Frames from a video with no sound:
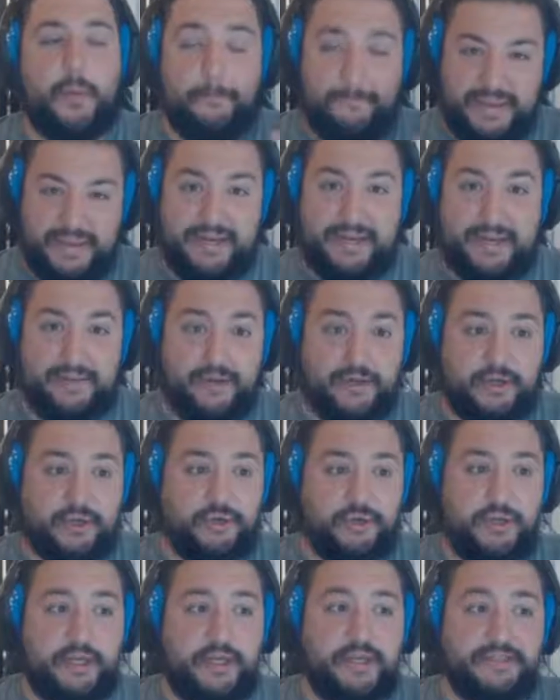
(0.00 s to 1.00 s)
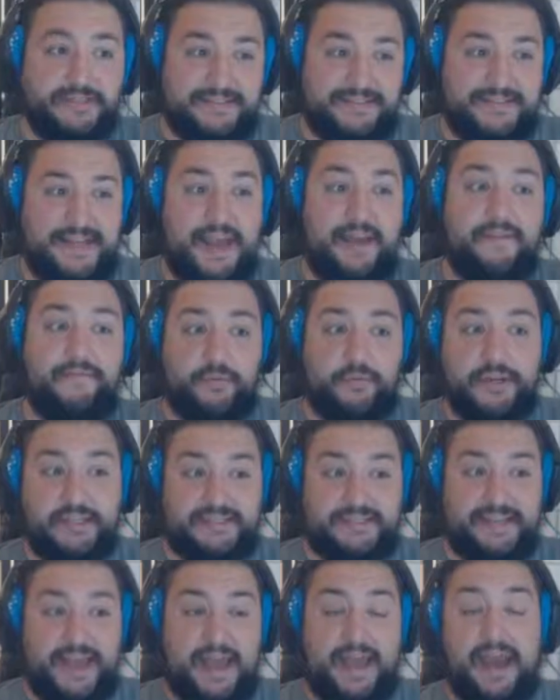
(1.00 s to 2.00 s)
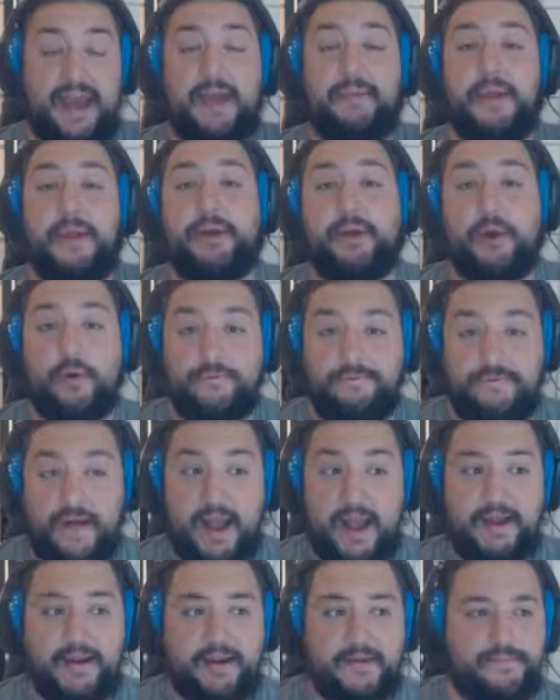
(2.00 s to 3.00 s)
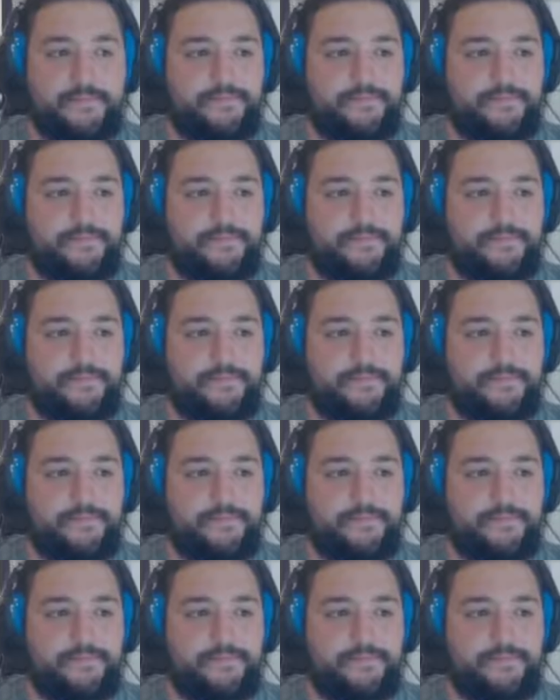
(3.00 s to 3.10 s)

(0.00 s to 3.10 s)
beat Imakuni, save, reset, and then go find him.